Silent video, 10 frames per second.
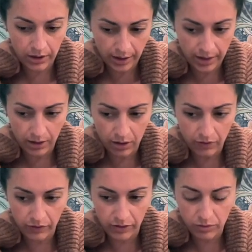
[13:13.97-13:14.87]
again,
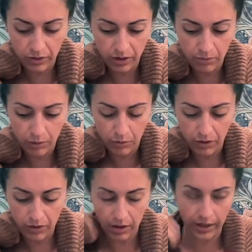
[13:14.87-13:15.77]
conflict within, but with
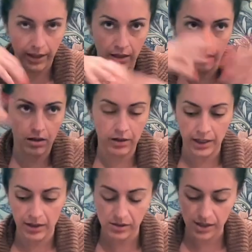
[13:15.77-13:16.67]
like on the
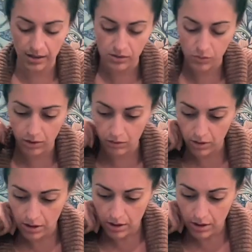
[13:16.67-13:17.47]
outside as well,